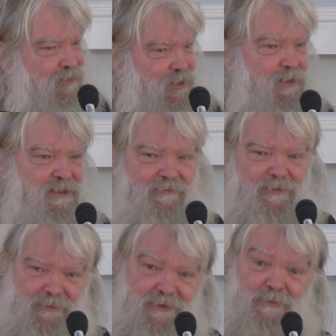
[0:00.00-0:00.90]
so is
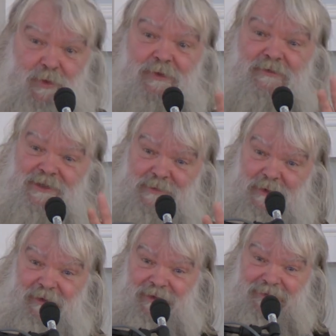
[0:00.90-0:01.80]
everyone who is born of the
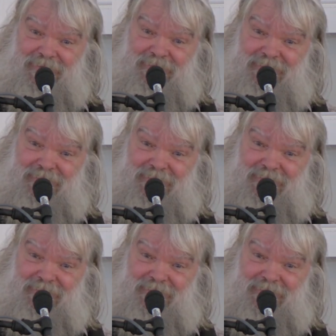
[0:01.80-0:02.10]
Spirit.